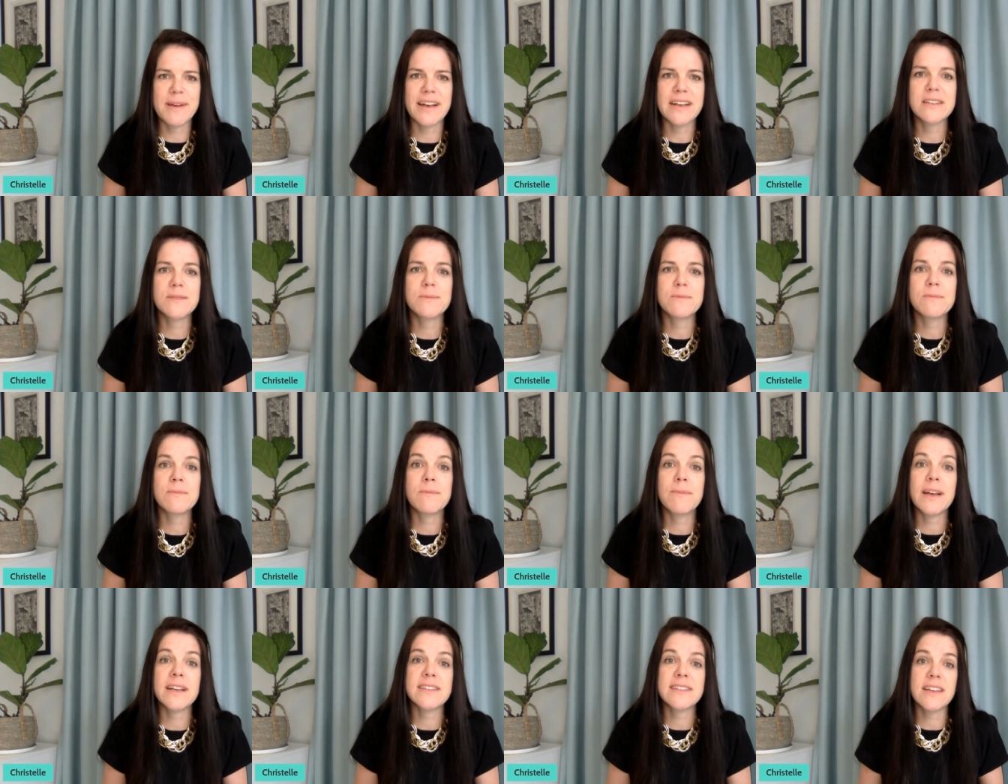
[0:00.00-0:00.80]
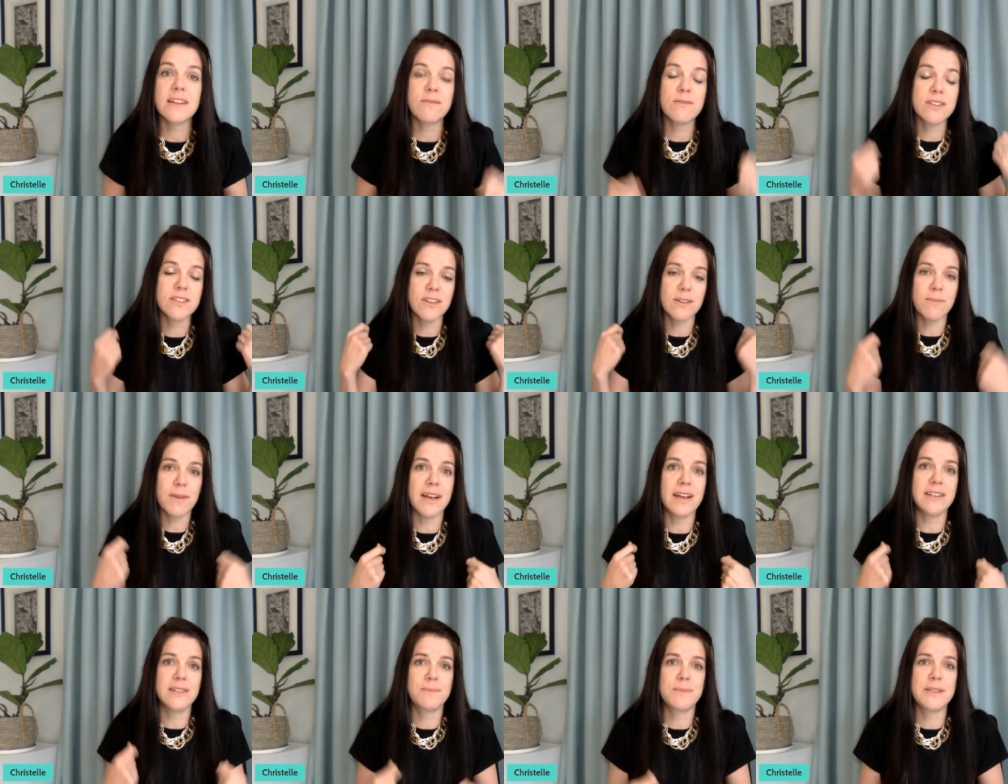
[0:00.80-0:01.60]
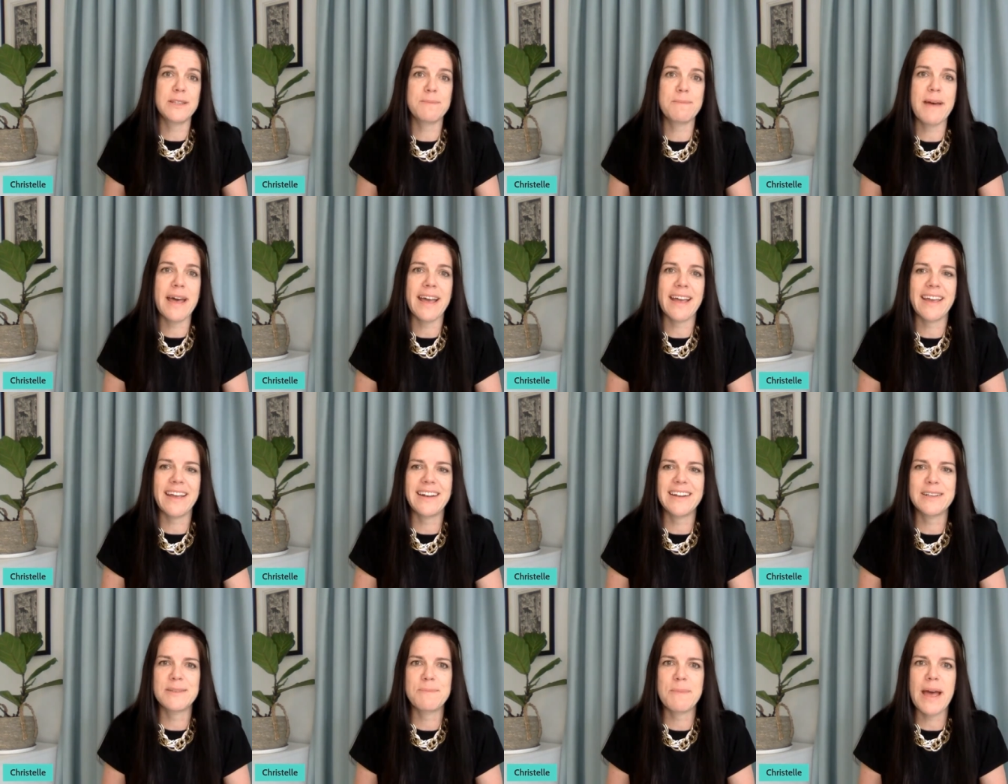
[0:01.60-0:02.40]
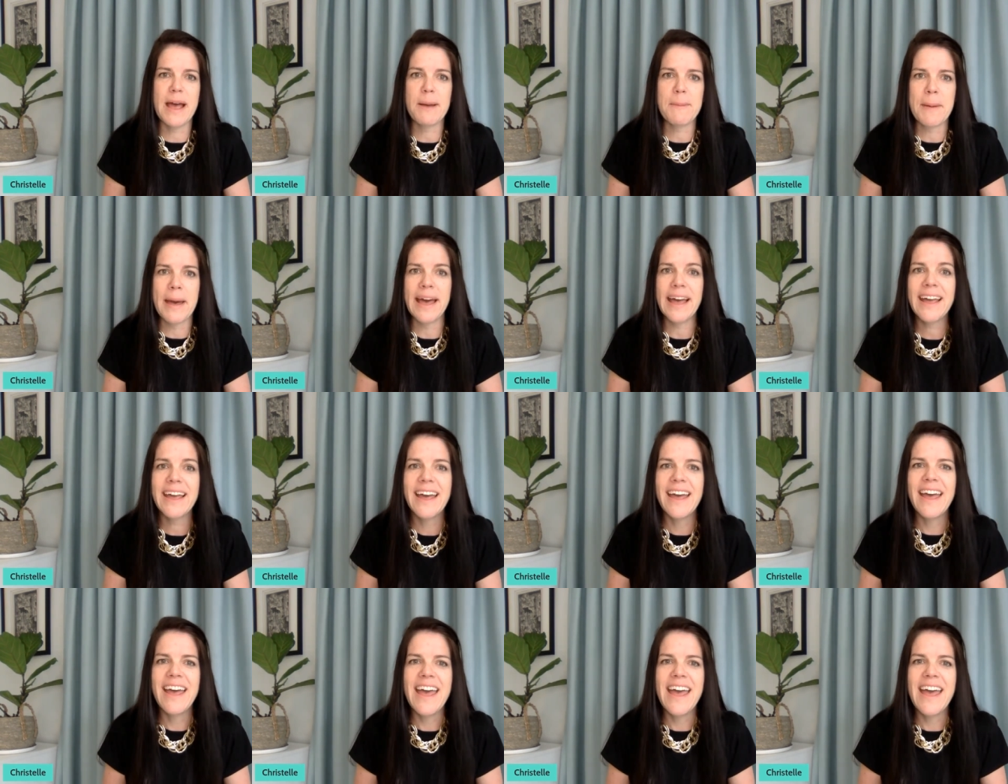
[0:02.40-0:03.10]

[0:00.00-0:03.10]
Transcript: My hus- my son was on my husband's back in his backpack,